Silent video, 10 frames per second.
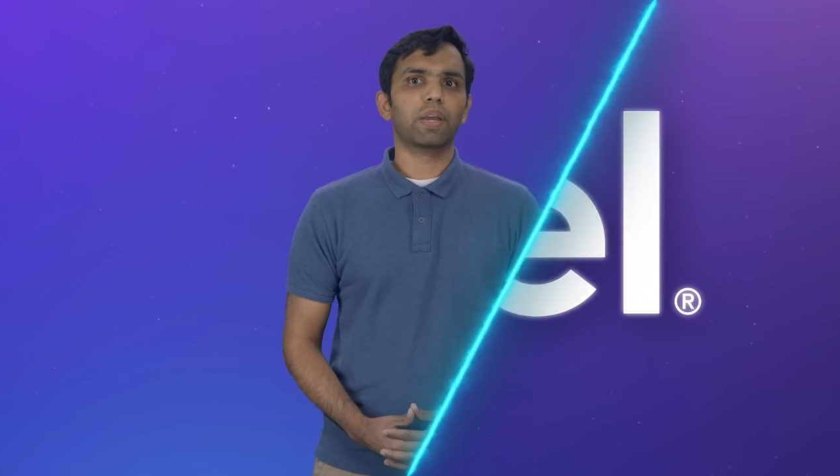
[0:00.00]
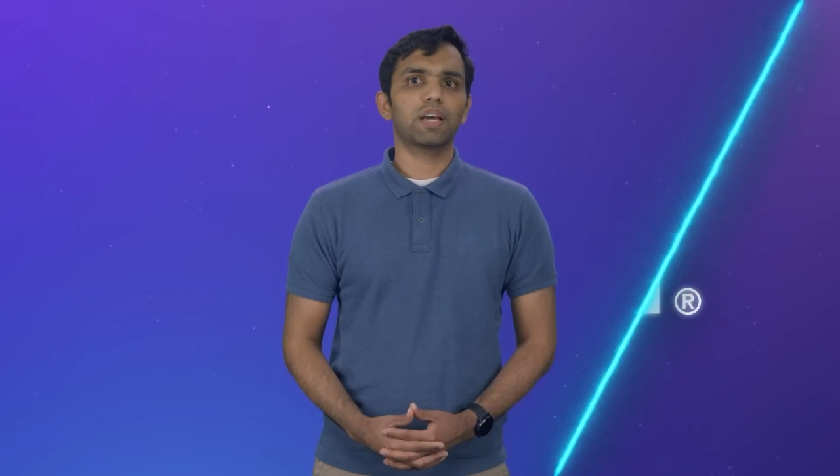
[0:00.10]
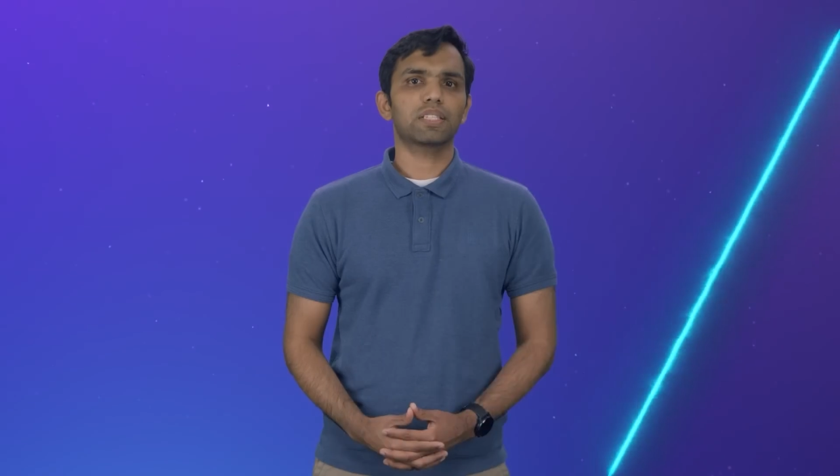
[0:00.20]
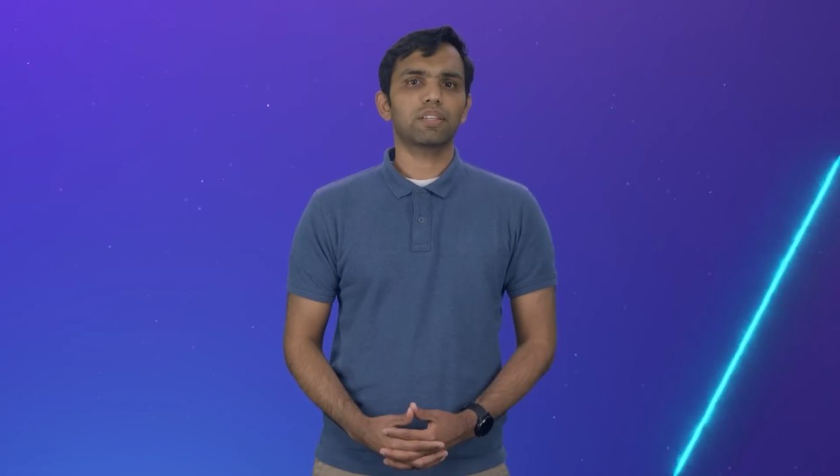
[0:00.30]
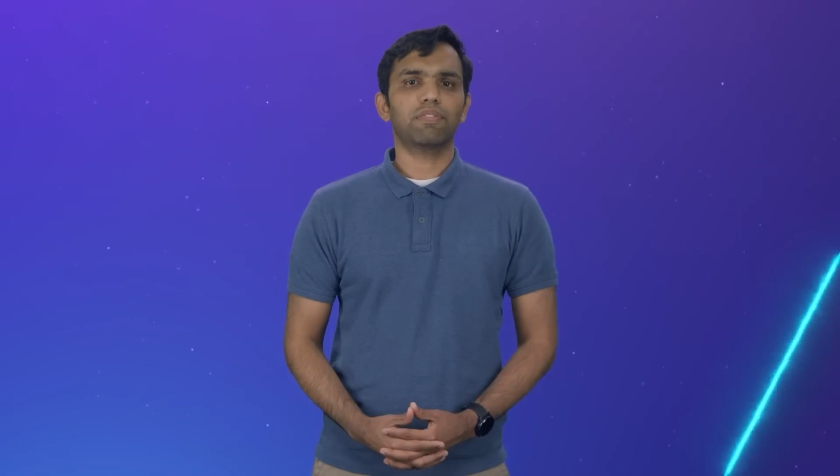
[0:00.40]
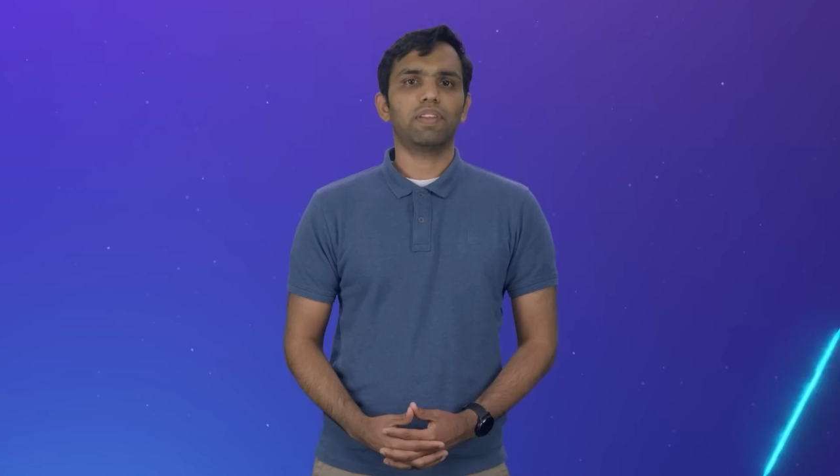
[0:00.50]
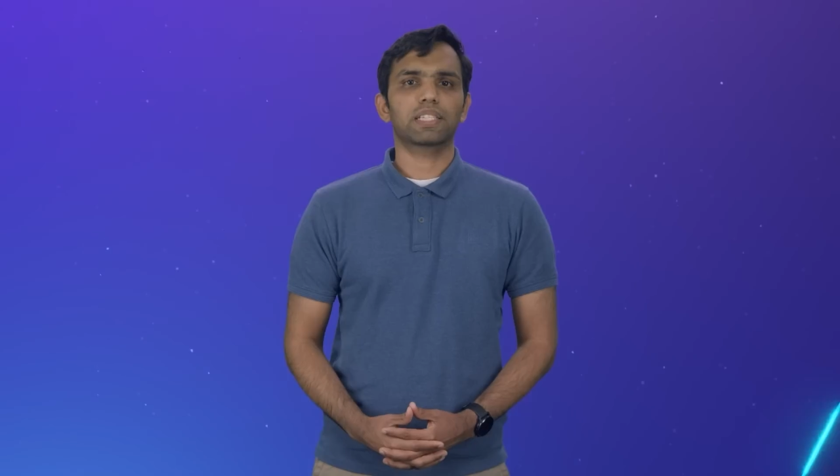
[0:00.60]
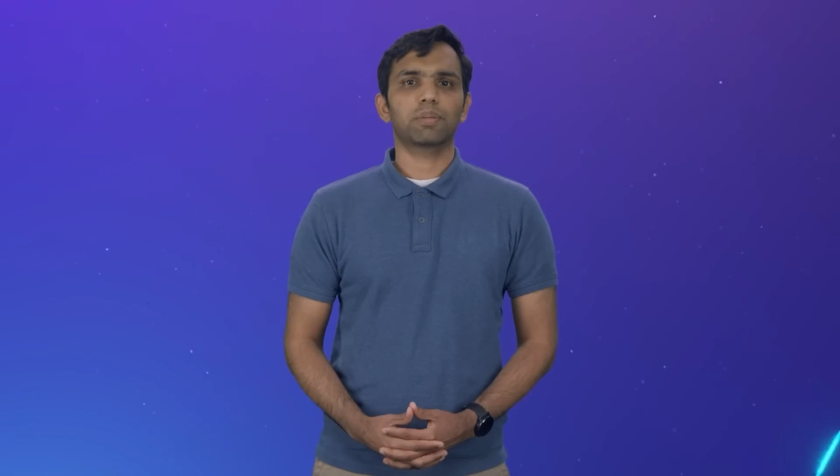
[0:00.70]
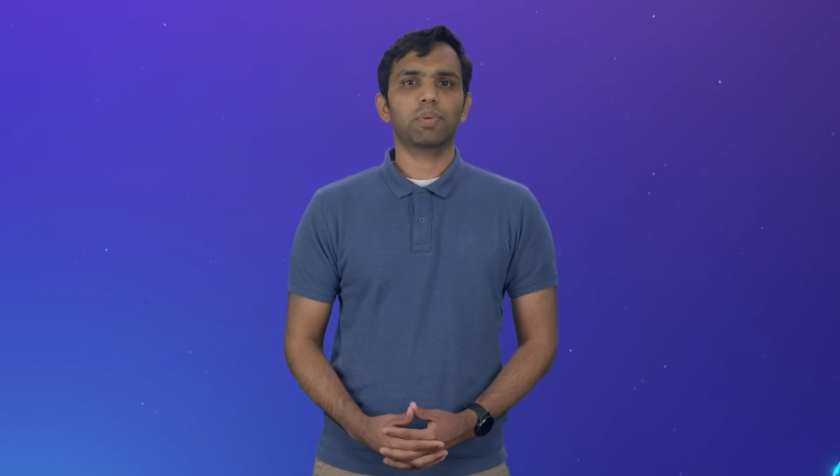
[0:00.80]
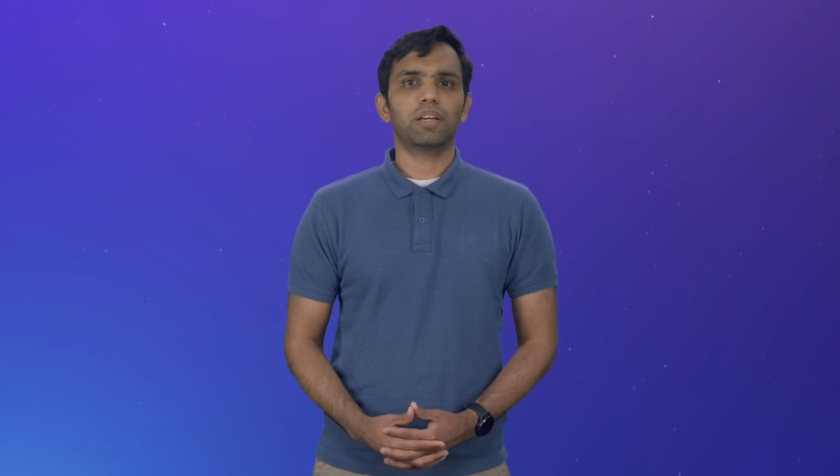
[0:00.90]
Because of the
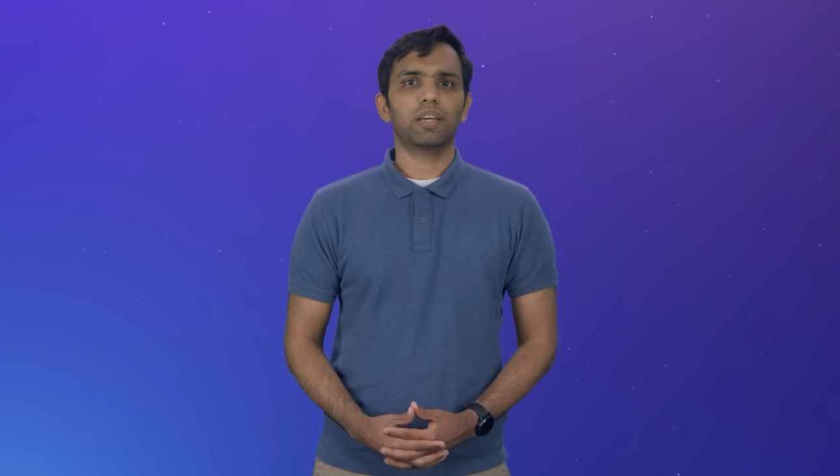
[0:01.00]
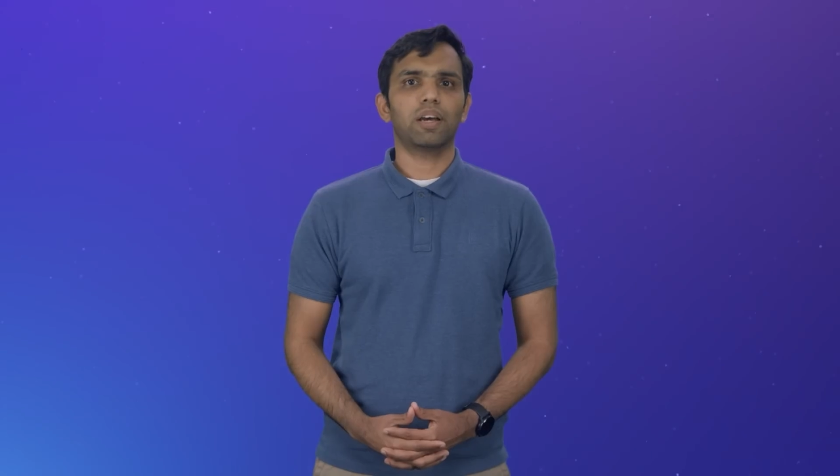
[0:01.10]
flexibility